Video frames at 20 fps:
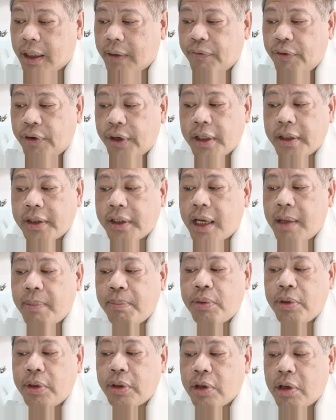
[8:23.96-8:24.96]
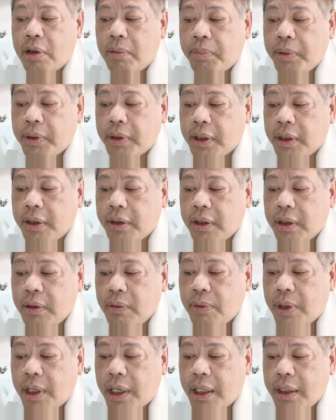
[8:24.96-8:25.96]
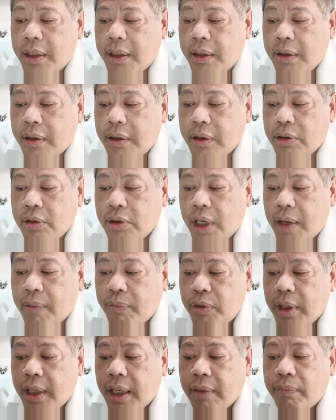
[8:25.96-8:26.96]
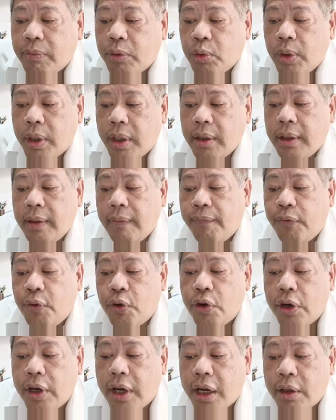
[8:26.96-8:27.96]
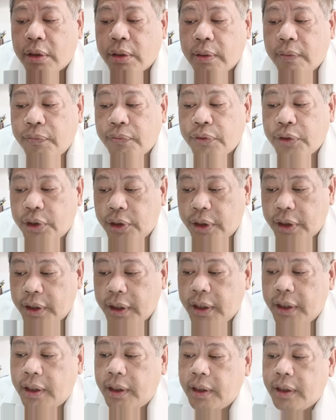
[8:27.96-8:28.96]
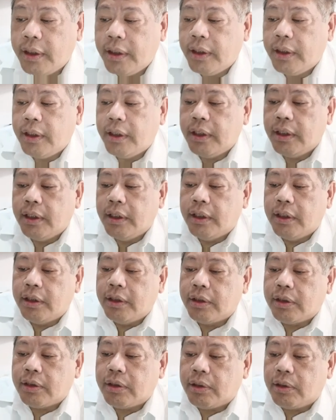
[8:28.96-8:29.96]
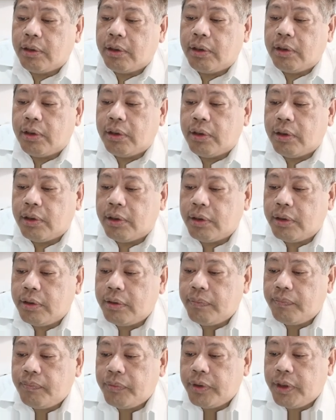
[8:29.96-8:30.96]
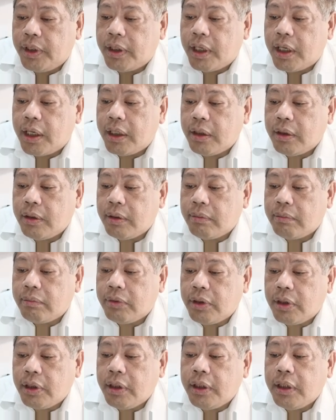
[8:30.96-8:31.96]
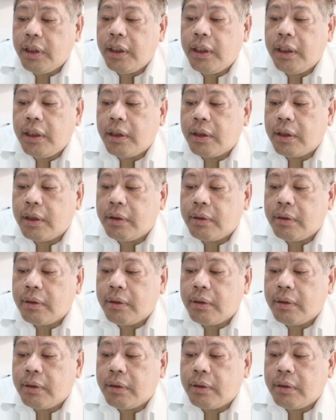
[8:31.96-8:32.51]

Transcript: For example, competency 1, you have to have 24 out of 30. So there are 30,